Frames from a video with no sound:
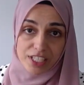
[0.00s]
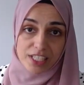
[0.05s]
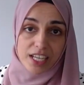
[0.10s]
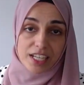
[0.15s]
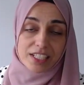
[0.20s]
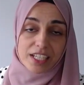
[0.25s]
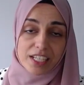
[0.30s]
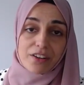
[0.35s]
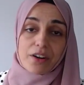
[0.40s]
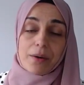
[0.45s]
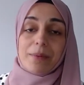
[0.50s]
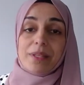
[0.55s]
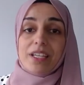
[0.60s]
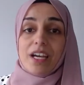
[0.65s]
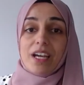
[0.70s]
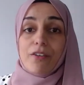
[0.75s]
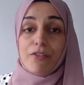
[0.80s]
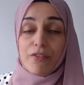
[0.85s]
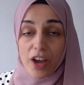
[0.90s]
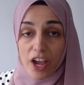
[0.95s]
Sunday in
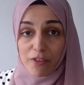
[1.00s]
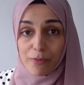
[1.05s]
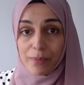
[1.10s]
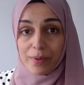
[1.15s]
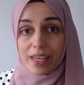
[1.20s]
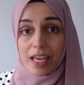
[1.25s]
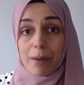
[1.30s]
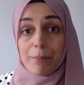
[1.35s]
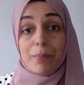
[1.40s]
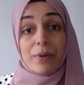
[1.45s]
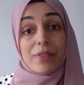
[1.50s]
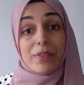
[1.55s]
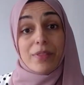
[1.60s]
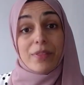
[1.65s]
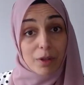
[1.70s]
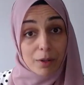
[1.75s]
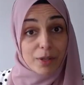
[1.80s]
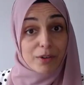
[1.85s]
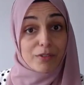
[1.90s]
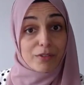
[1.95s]
Ramadan, 5 p.m. But they
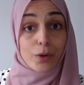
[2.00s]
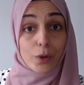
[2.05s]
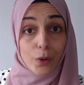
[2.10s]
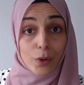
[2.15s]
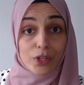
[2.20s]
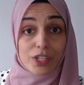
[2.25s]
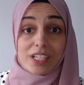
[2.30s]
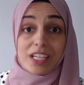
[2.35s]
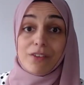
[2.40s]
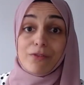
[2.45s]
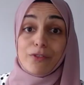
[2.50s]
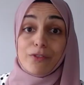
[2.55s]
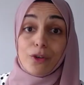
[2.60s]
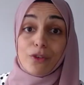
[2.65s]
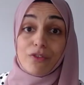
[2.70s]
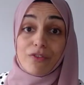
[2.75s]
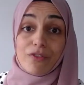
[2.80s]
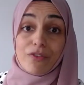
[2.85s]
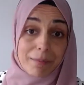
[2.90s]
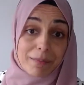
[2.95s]
will be recorded if
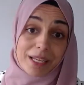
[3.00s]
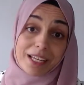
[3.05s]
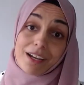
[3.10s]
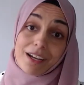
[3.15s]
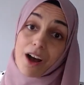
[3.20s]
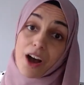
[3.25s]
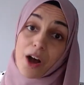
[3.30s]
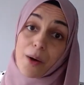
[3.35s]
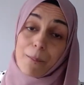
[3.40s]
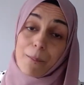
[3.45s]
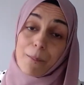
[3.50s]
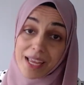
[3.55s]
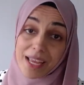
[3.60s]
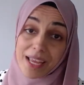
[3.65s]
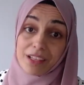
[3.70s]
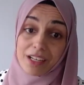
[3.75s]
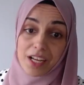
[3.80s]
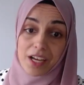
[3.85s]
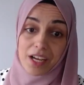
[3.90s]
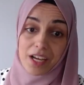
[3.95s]
your family can't make
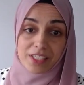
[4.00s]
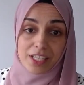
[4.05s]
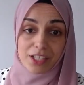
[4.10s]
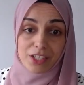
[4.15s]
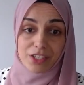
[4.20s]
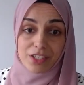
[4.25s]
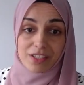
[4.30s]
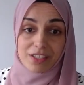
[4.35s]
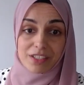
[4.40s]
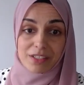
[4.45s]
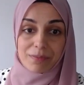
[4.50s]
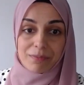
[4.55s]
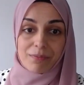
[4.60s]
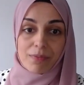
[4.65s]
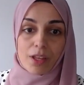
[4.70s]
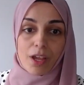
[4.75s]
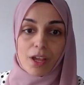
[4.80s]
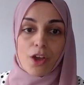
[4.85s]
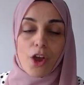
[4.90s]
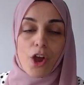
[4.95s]
the live sessions.
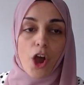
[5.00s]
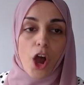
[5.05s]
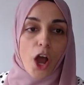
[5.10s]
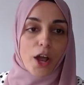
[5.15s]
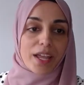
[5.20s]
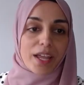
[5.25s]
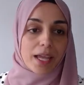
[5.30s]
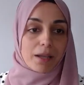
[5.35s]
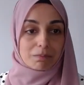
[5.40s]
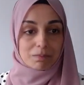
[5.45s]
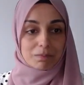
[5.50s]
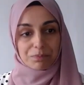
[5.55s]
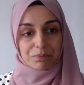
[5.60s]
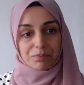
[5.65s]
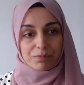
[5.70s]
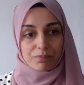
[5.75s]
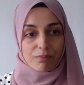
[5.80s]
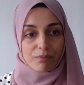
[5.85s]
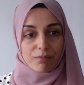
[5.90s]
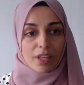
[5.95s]
Okay,
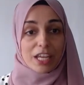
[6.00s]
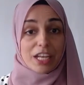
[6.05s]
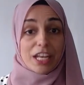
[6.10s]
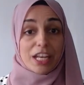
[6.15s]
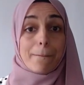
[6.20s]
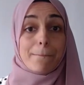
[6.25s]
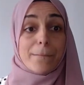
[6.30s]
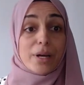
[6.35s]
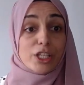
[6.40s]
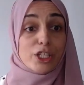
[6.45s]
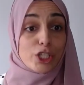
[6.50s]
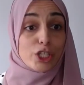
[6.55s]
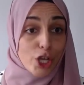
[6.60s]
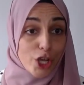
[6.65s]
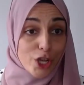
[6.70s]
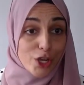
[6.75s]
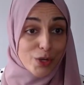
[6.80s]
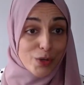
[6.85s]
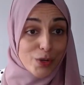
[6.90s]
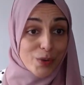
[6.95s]
number
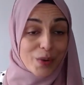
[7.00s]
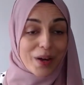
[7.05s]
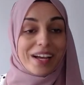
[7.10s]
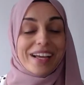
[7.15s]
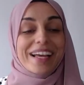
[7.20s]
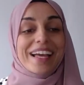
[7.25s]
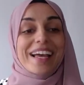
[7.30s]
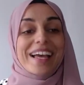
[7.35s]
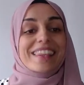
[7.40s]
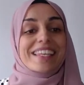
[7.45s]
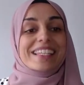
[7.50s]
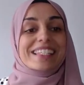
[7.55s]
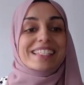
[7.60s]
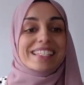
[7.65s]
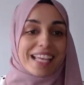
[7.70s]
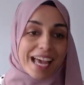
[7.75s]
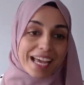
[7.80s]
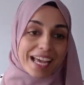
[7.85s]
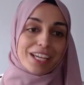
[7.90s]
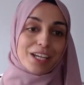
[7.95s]
2. The
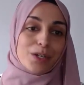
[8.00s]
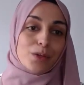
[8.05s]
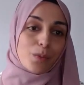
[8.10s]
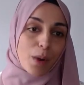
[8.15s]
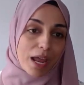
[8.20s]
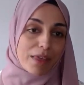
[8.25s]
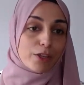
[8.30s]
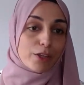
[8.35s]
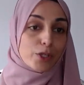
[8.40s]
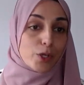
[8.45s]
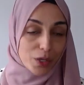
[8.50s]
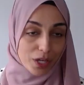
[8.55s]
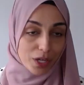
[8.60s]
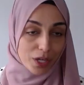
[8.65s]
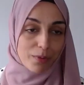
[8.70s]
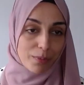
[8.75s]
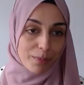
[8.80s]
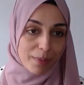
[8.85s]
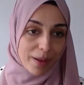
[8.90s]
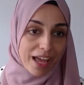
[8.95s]
second way that you can
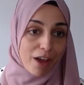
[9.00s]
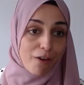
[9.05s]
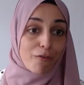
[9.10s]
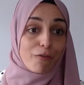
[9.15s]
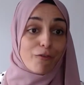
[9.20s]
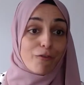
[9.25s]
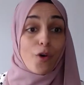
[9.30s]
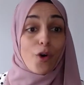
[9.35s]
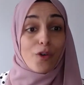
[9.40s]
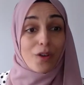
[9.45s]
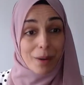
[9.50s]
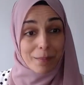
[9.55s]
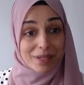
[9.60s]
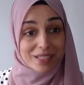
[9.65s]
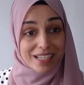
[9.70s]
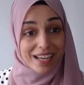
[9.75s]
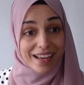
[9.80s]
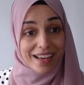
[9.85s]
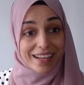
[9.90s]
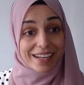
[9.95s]
prepare for
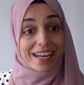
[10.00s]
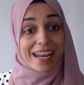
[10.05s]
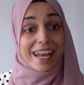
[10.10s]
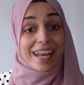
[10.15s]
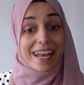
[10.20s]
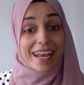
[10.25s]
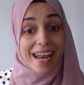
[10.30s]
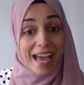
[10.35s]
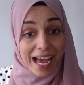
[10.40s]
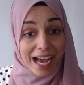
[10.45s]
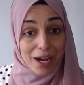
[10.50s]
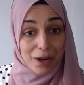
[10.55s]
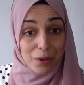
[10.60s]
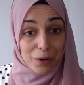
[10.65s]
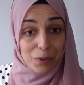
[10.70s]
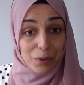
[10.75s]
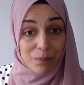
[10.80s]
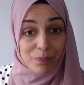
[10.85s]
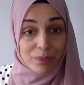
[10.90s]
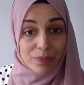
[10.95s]
Ramadan
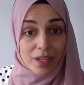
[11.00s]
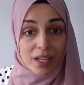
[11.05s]
now